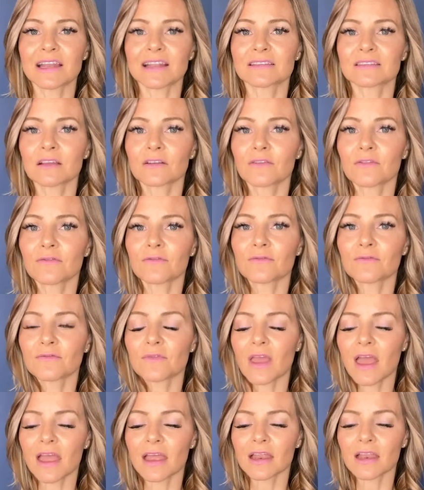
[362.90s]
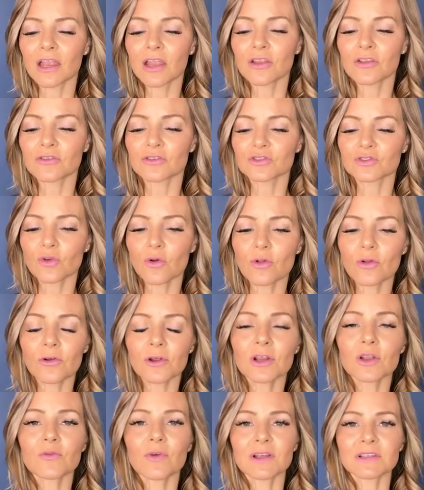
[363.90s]
and your soul
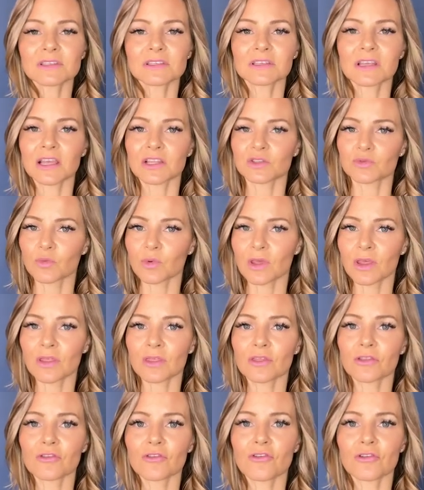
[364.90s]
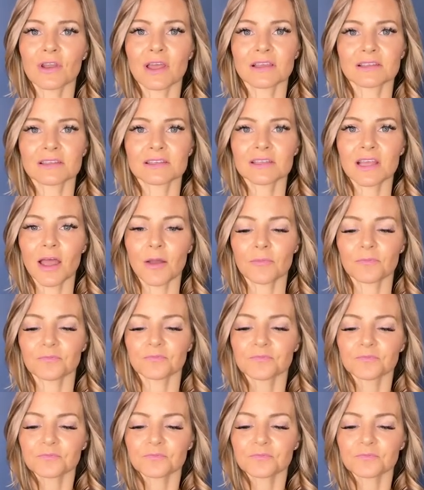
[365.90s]
already resonates with your next step,